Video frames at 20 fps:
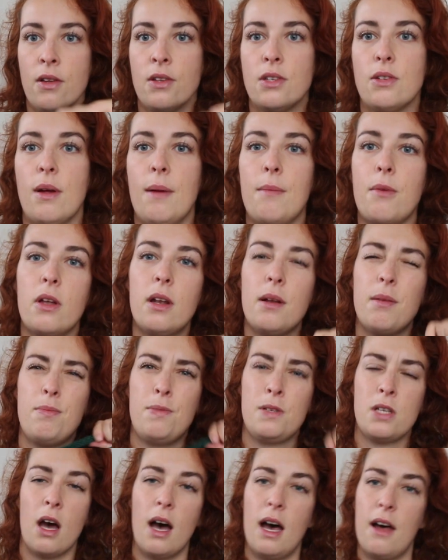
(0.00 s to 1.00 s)
So I'm going to
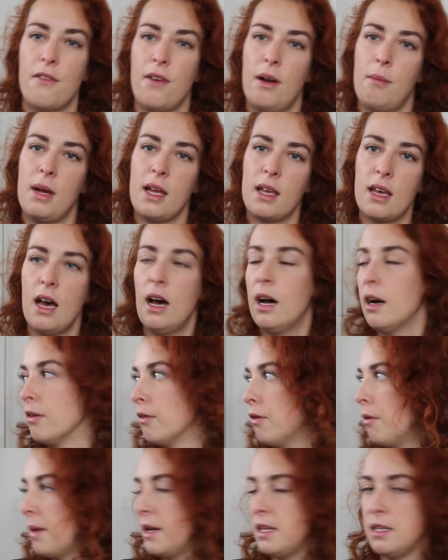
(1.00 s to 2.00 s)
tie it around my
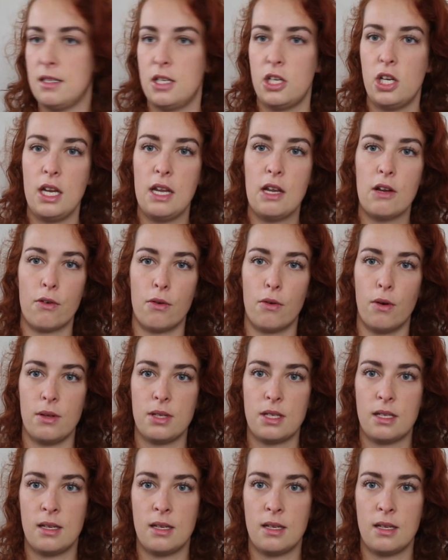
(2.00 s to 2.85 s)
car or my chair,